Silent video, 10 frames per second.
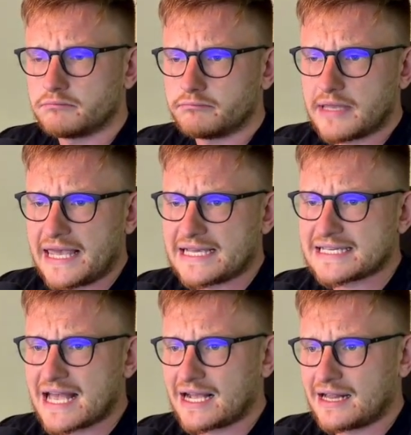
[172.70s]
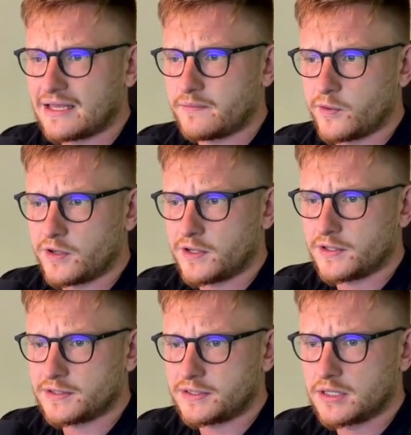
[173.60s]
exactly what
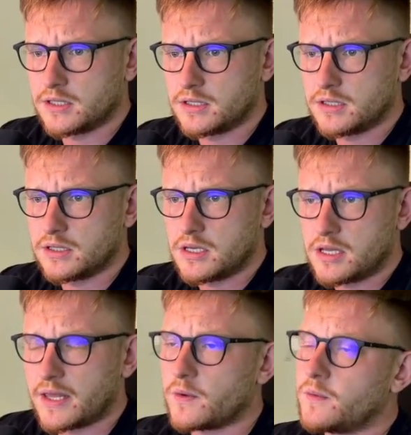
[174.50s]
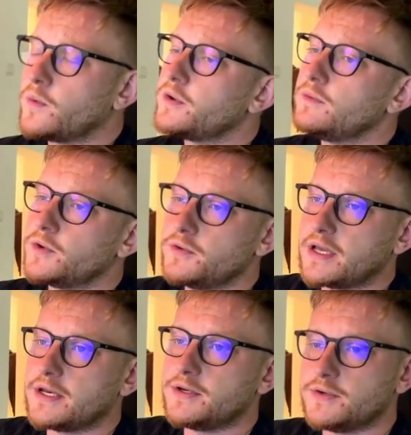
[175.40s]
like what you can
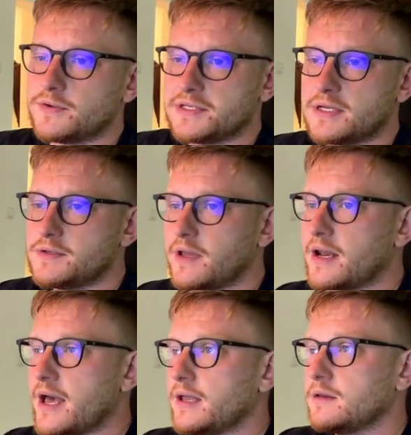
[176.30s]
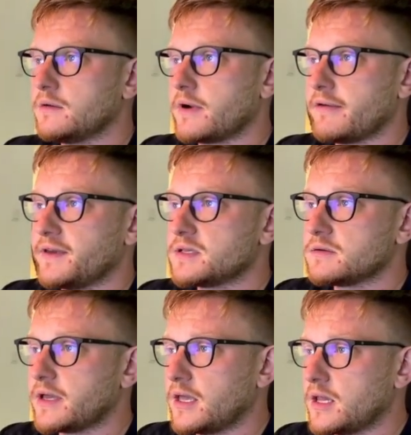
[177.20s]
do is that you can hide the graphics.
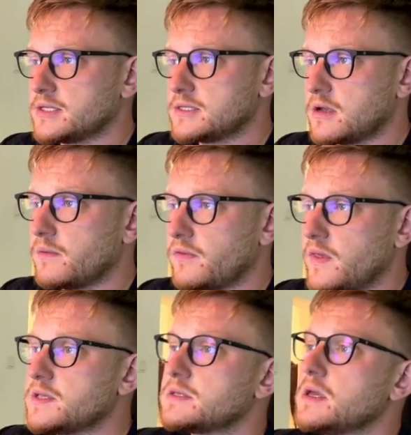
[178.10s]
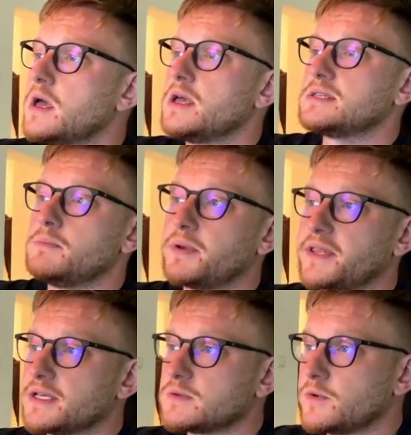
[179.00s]
Okay, let's start with this simple
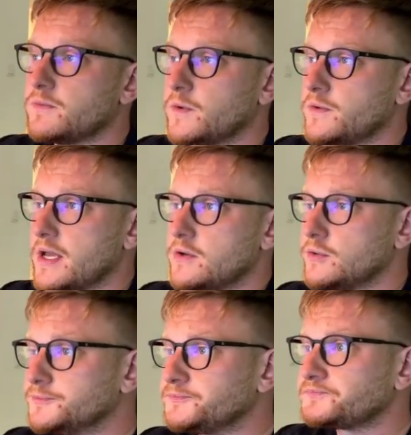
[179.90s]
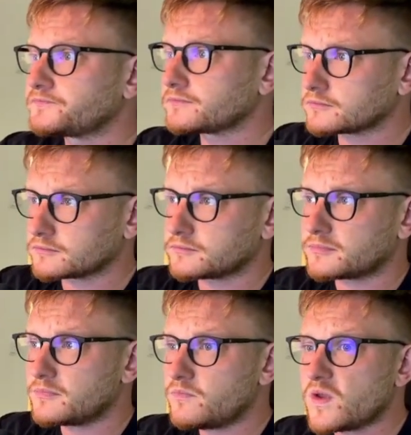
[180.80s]
test. What you can do,
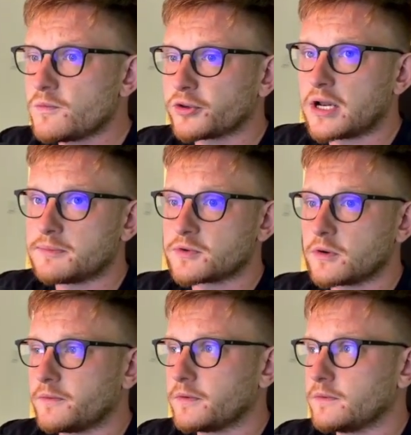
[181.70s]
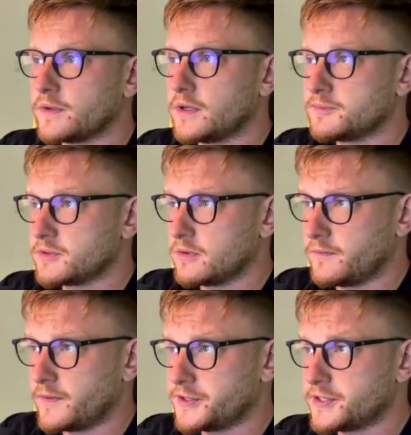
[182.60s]
what helps conversions